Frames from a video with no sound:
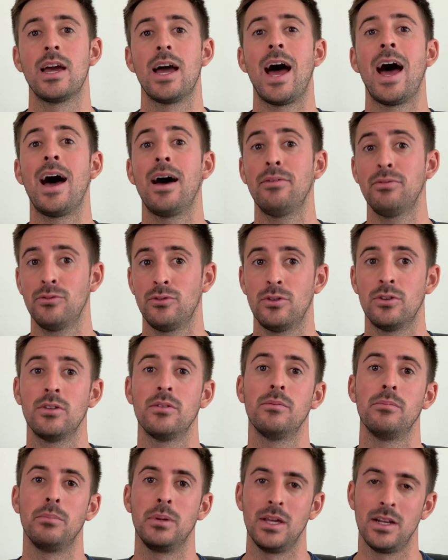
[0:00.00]
after
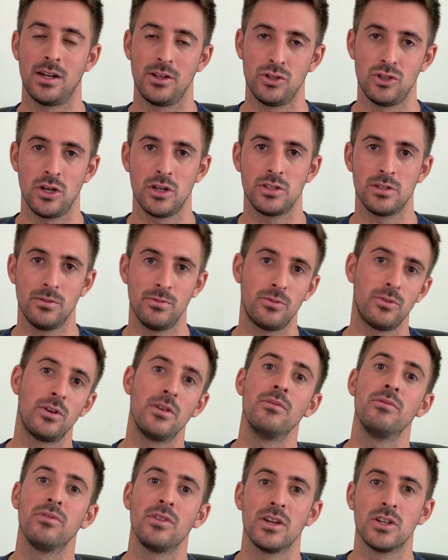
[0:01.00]
being adjusted for
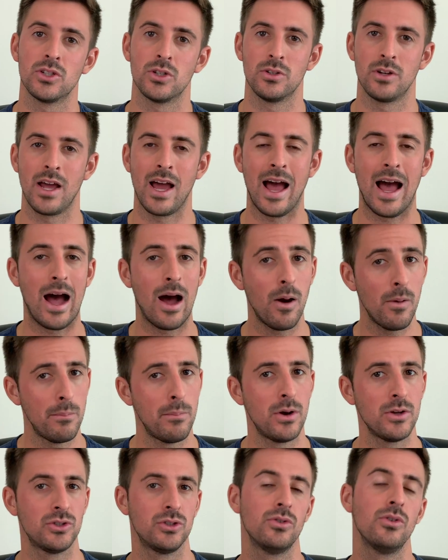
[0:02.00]
inflation, how
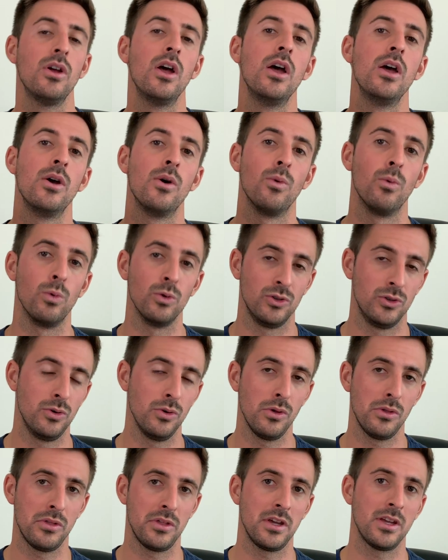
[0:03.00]
much would you
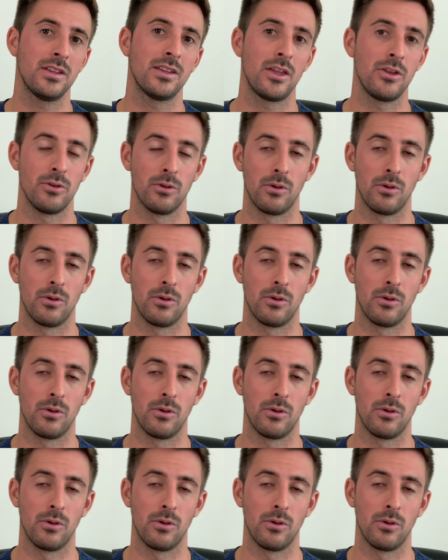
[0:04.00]
think that your